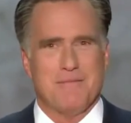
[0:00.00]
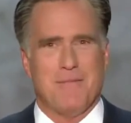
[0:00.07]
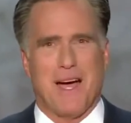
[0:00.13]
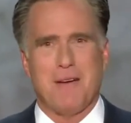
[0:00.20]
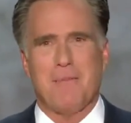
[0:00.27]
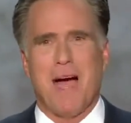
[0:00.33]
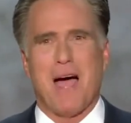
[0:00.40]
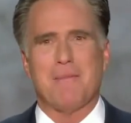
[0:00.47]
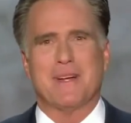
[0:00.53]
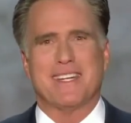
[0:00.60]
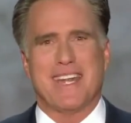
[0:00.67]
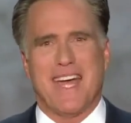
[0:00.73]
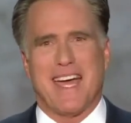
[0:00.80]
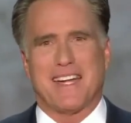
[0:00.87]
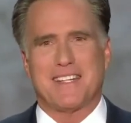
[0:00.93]
My mom
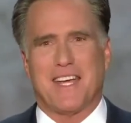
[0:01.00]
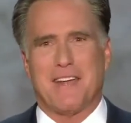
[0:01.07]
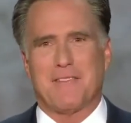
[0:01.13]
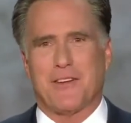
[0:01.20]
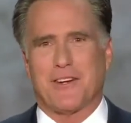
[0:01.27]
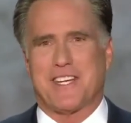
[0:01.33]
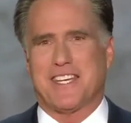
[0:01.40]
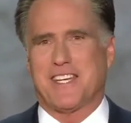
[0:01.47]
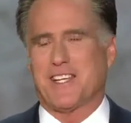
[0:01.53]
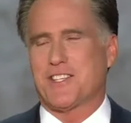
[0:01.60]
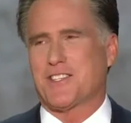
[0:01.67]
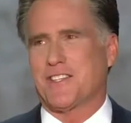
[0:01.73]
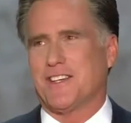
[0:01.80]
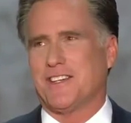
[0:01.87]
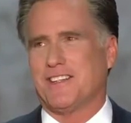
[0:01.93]
and dad gave their
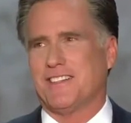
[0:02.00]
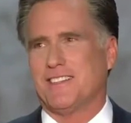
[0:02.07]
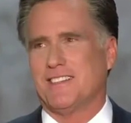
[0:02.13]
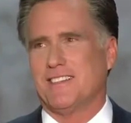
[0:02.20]
kids the